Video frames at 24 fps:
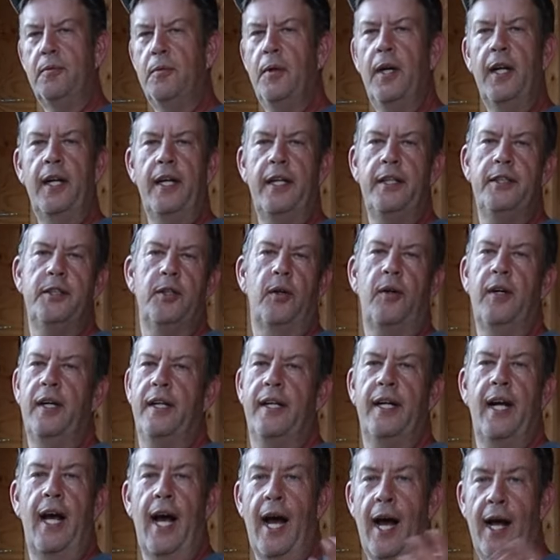really enjoy
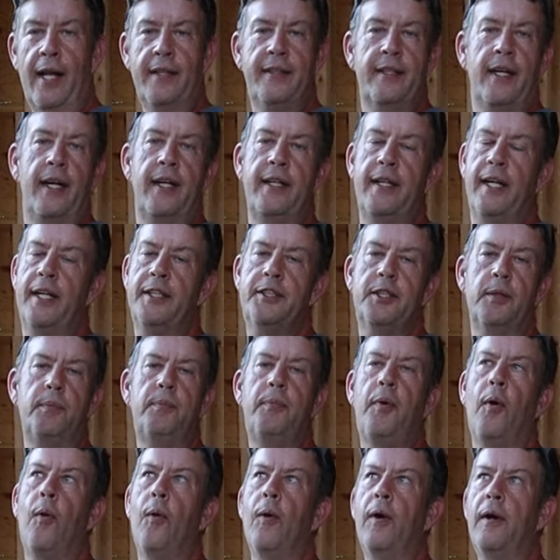it. I think that's
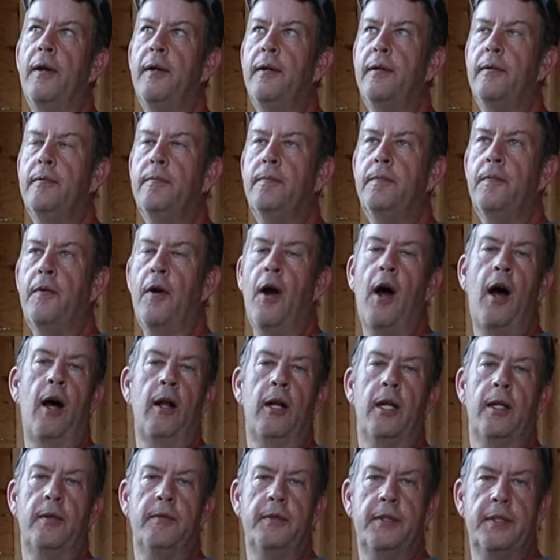important for
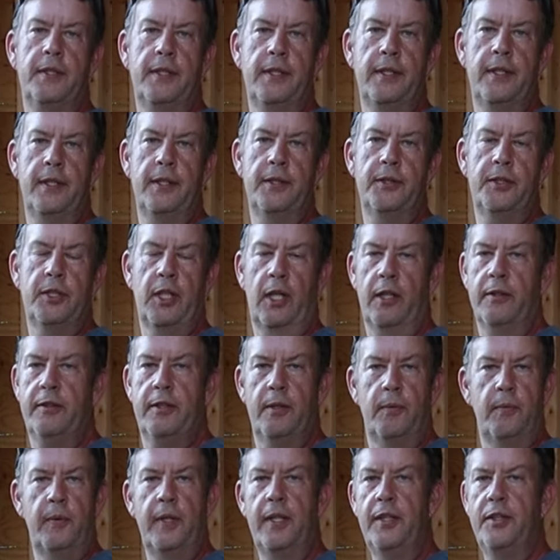all of us to do
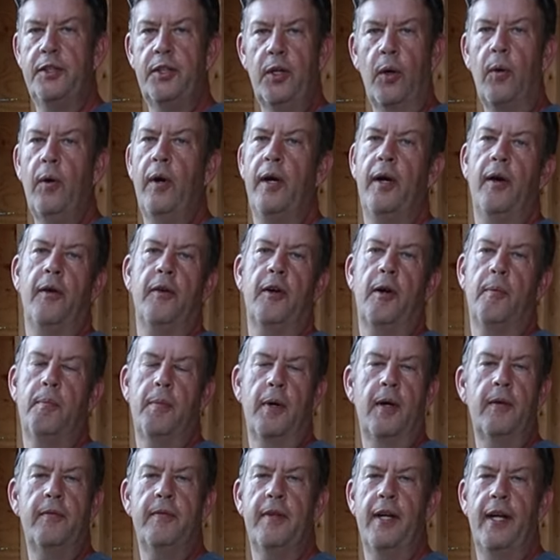something we enjoy on our
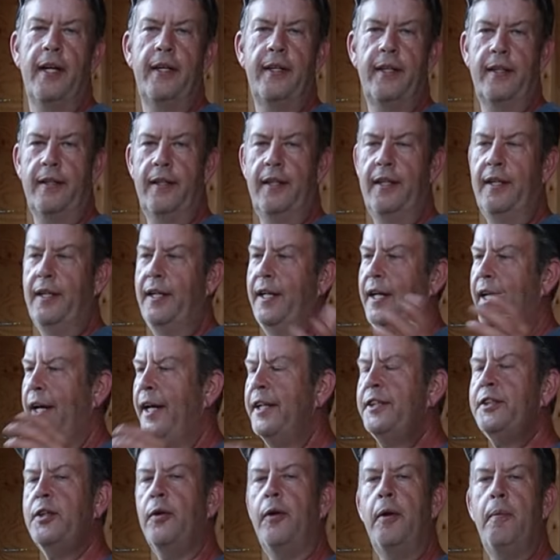birthday.
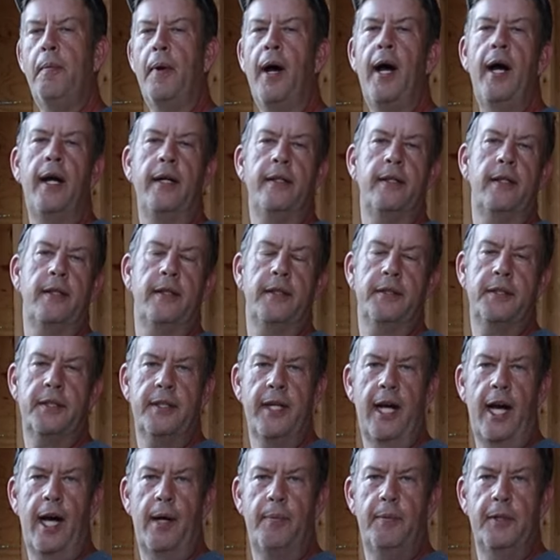It's a reminder to
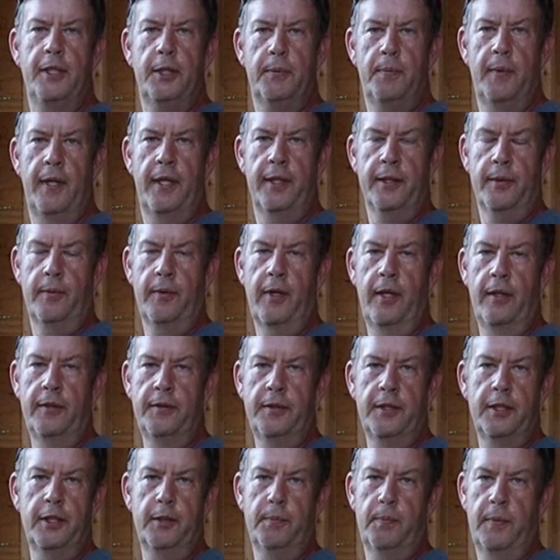stop and smell the
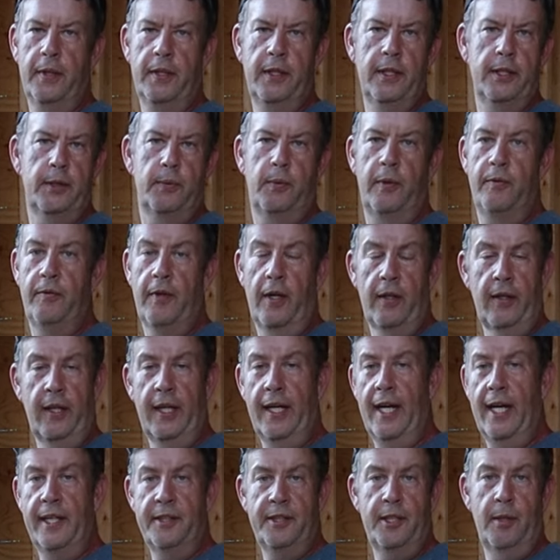roses because we've
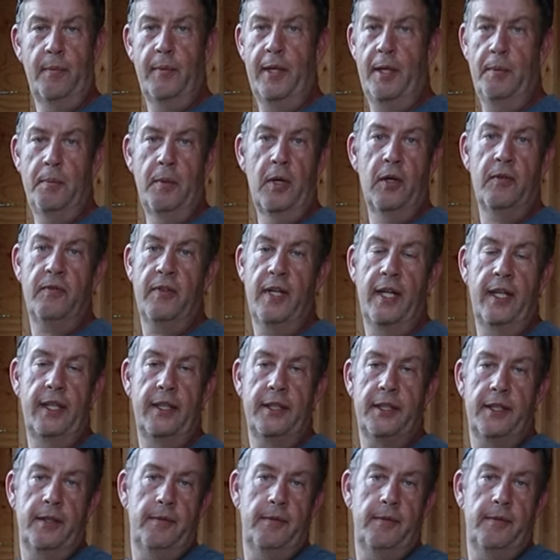only got so many birthdays.